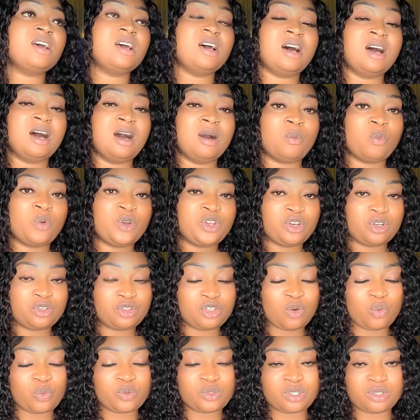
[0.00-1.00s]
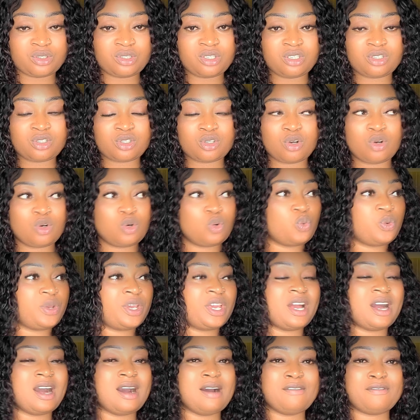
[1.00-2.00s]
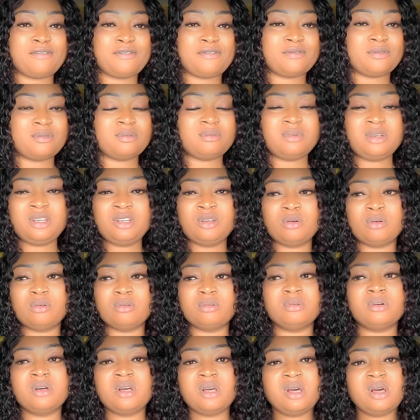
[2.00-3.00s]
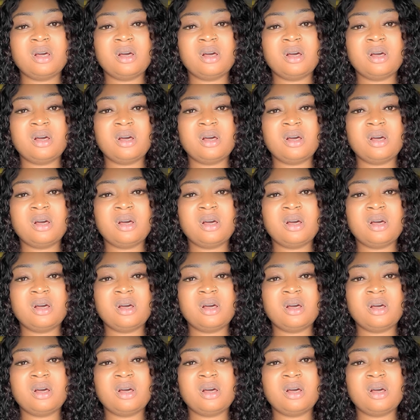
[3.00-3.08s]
When you're done with your Dettol, we have, you know,